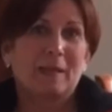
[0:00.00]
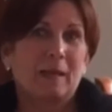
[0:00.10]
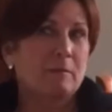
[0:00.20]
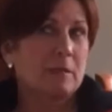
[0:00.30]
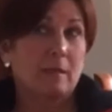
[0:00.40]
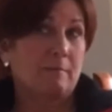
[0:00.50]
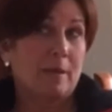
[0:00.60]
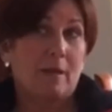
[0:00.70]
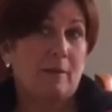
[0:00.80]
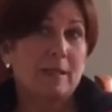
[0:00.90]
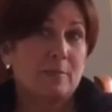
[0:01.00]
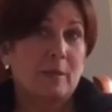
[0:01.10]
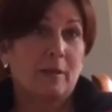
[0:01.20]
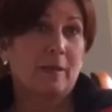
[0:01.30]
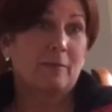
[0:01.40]
And I was like, no, I
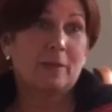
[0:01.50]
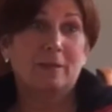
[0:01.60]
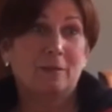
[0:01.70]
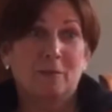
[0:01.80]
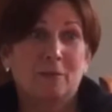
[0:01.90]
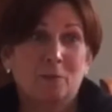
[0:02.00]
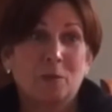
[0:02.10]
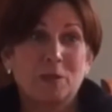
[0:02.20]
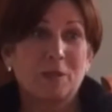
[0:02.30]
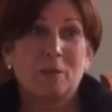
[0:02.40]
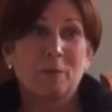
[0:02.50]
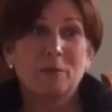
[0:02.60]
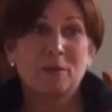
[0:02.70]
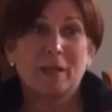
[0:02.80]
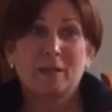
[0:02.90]
smell it
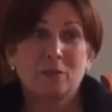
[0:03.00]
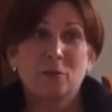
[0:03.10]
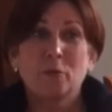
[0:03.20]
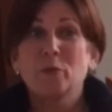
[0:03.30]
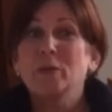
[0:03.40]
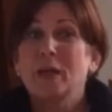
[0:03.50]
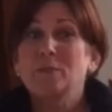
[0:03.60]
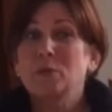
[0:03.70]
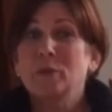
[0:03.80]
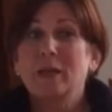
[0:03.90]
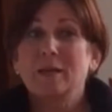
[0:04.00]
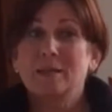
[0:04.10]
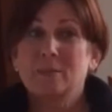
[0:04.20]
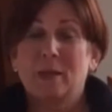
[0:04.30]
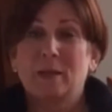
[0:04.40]
almost like 2 or 3 times a week I'd
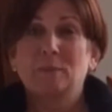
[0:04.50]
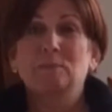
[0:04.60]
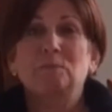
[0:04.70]
smell it.